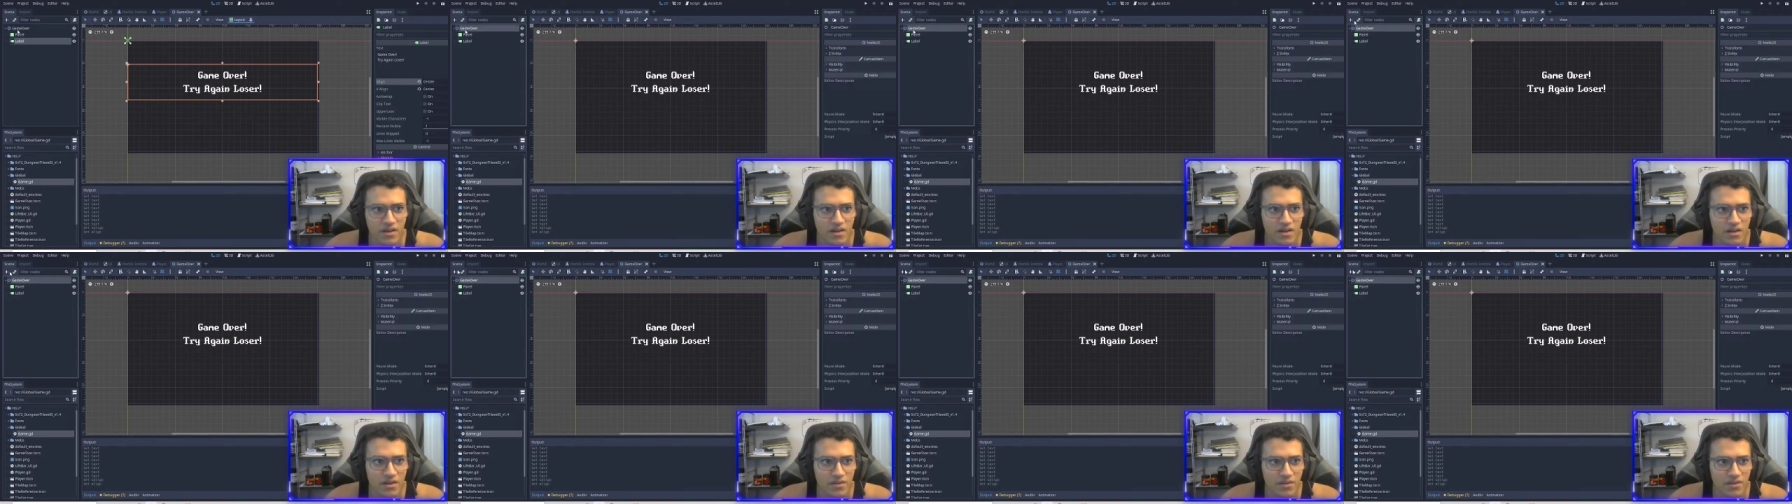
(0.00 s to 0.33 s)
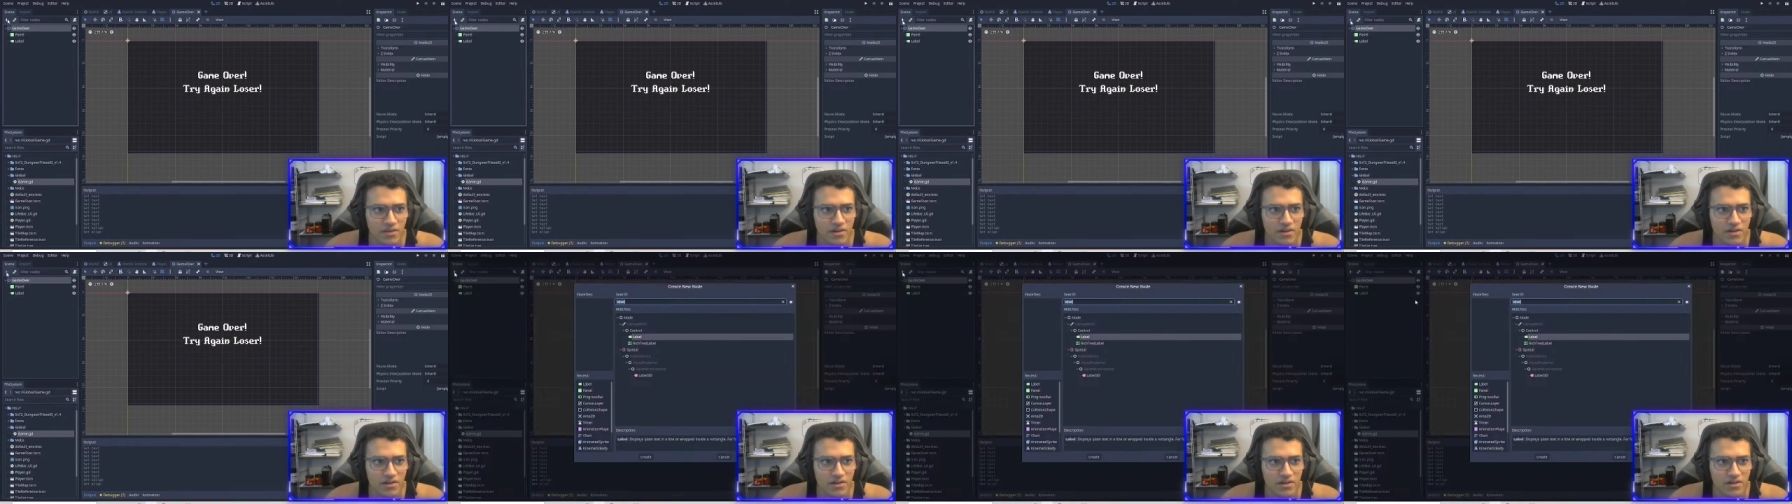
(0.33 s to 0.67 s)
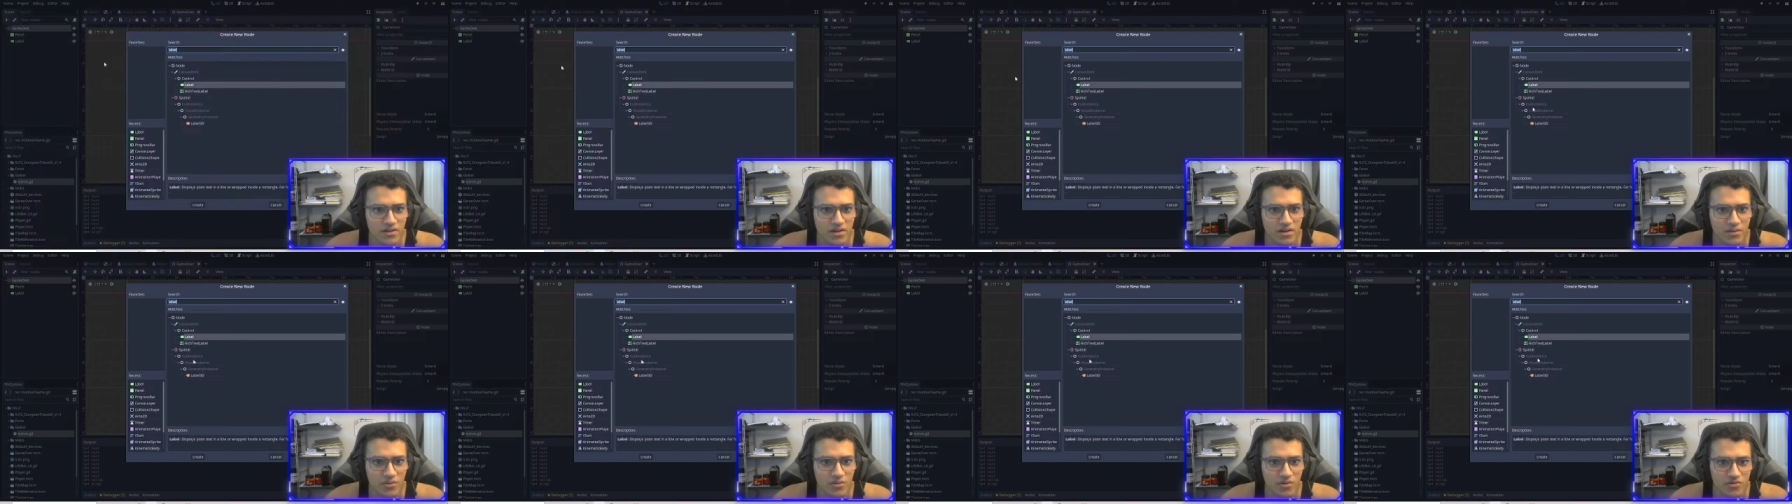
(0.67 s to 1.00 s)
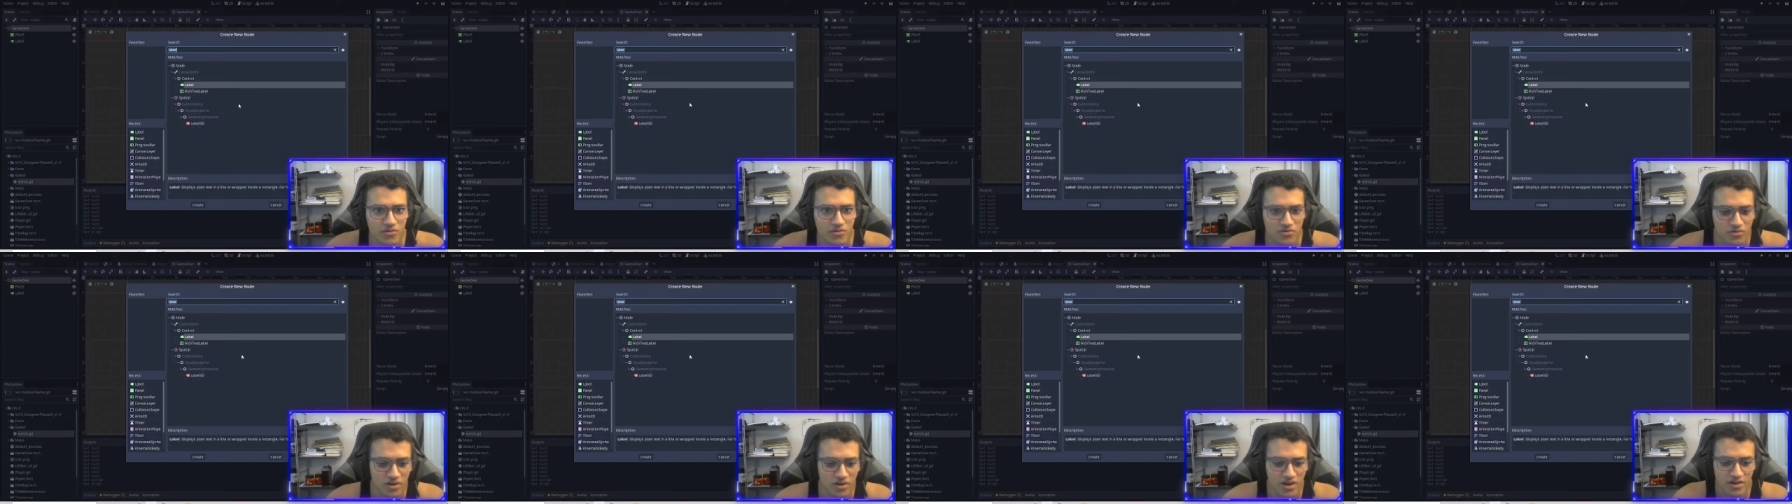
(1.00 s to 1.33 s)
and then I'm
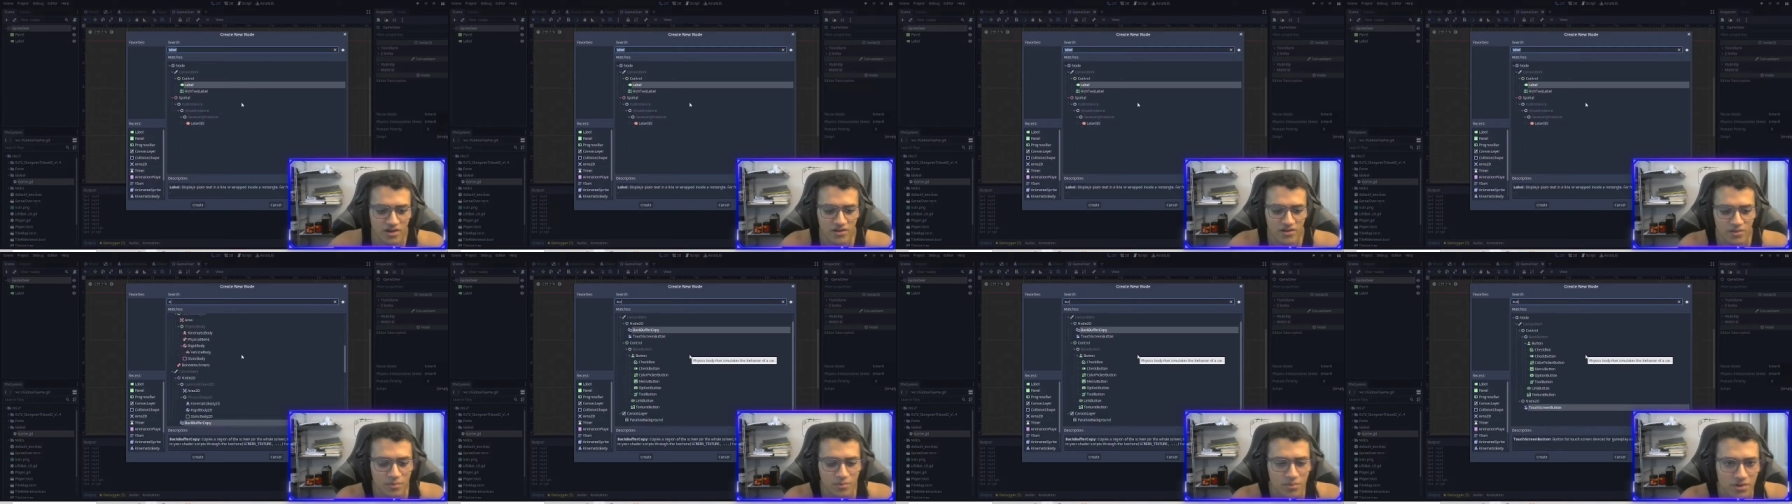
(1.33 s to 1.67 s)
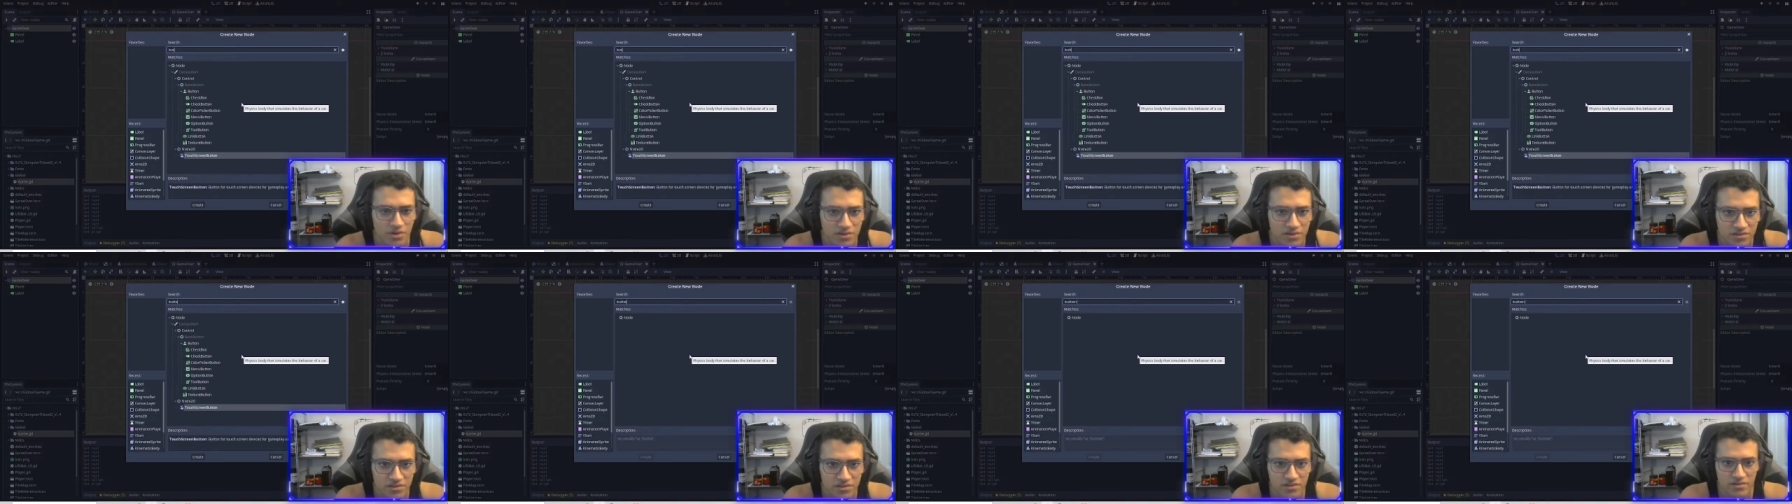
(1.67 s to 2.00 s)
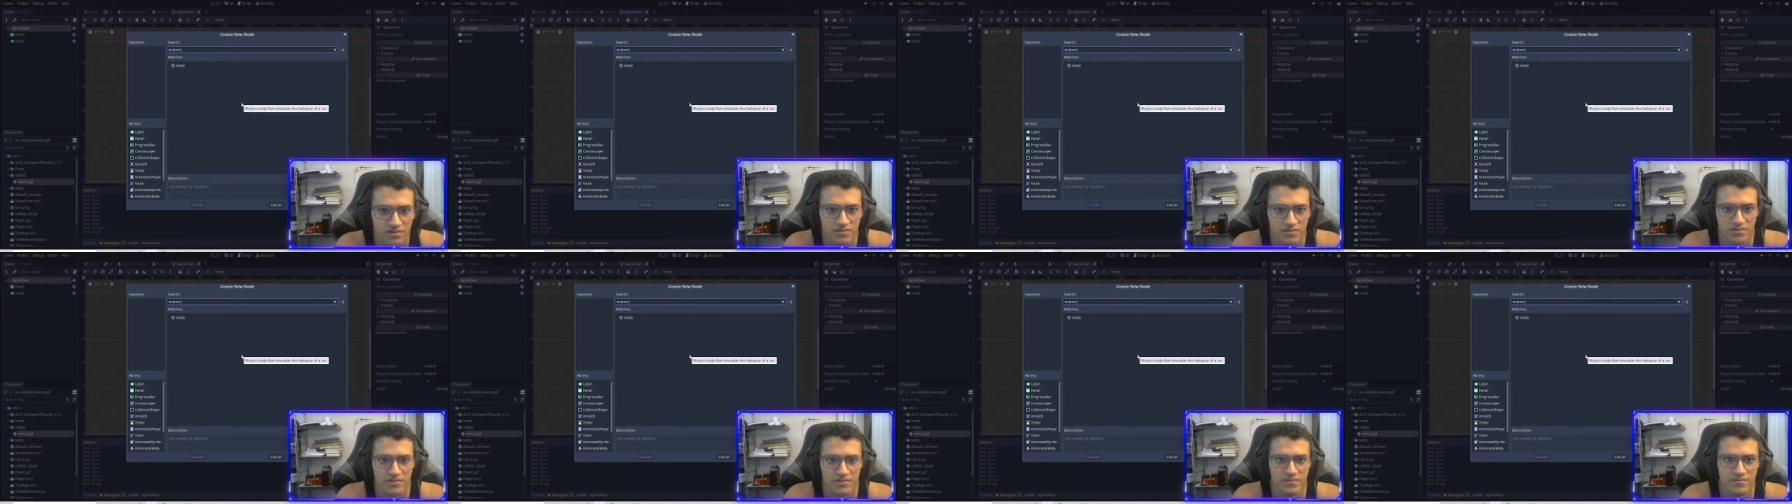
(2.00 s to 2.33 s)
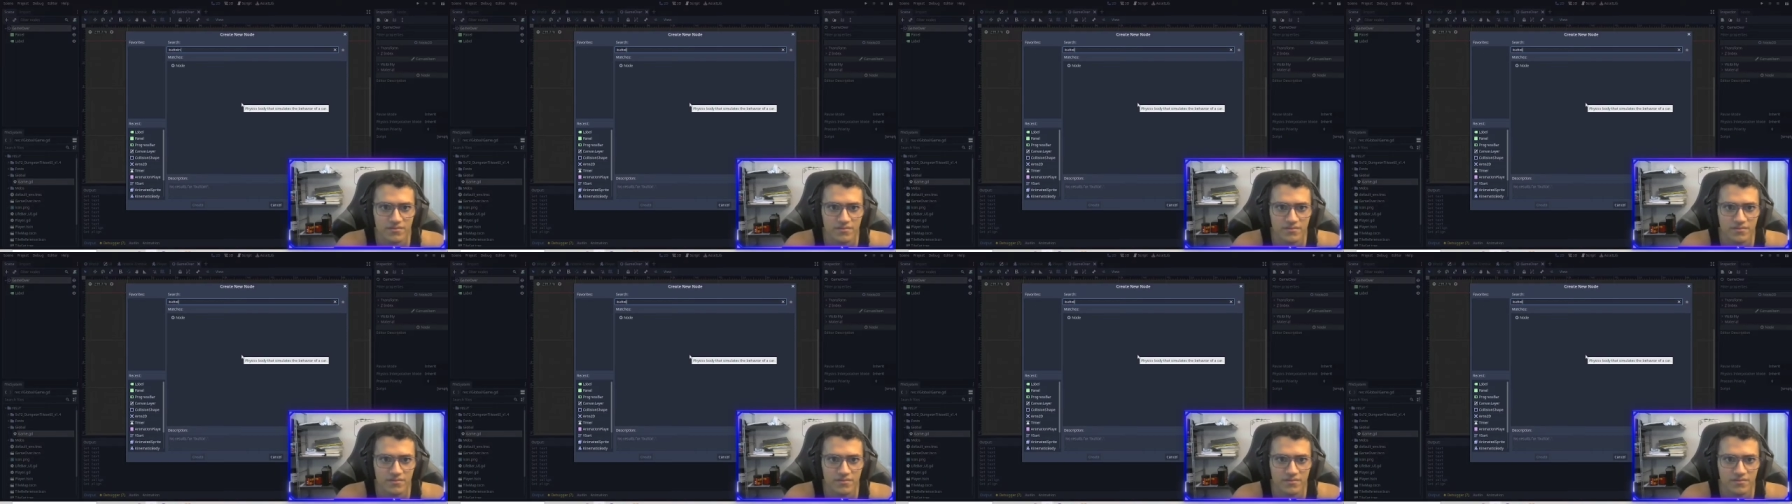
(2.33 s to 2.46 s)
going to add a button